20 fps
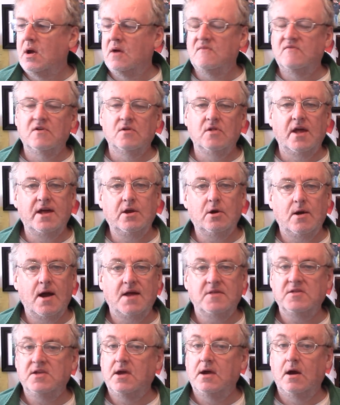for later
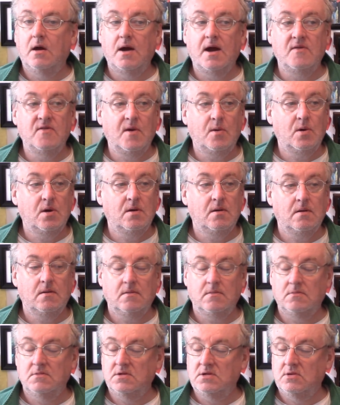on the year and there
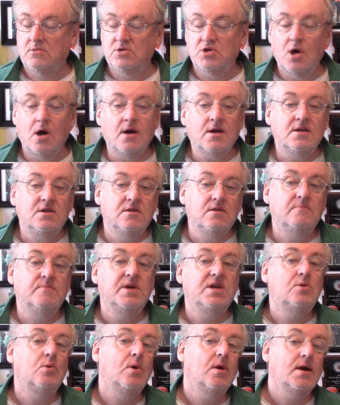were you know talking to the
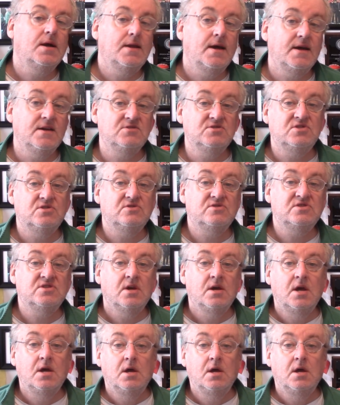meet organizers